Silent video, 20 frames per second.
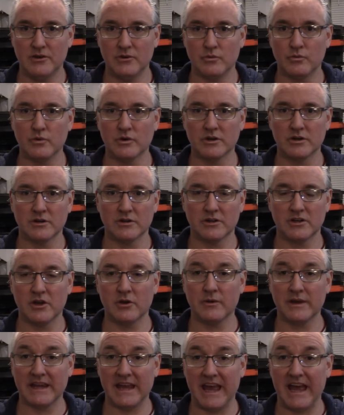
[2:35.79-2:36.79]
were
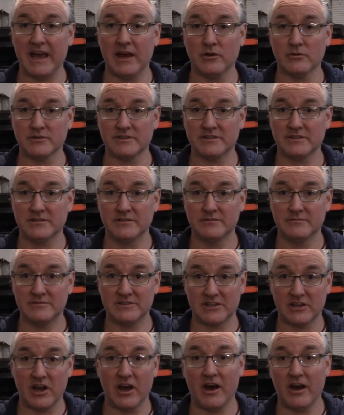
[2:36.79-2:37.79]
going out to
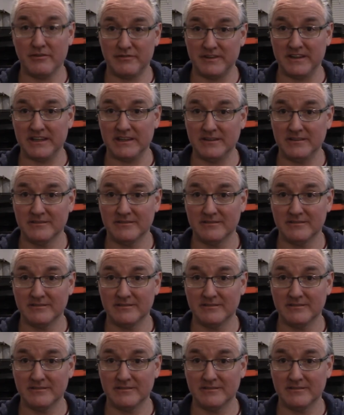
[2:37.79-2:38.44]
coffee